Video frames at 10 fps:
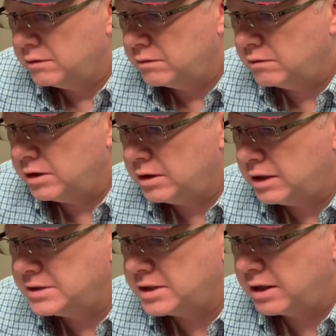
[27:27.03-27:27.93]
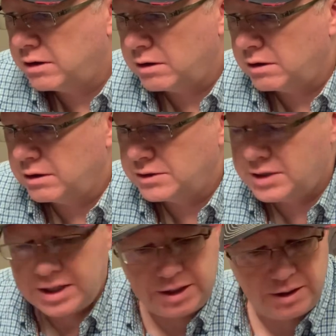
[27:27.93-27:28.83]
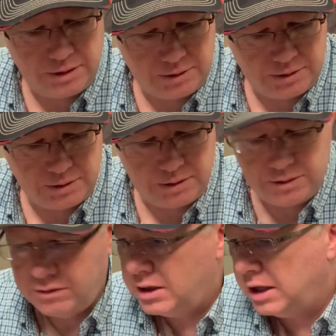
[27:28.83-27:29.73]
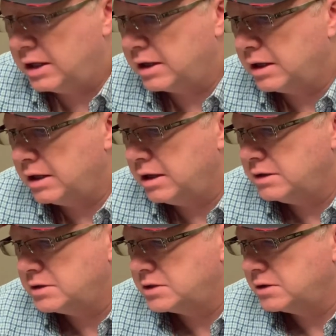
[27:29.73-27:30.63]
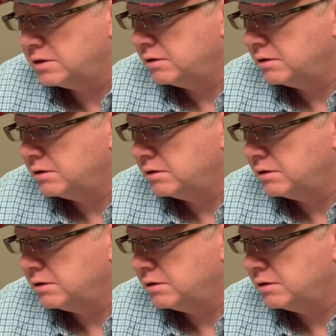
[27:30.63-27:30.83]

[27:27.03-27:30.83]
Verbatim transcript: well, I say unique, it's,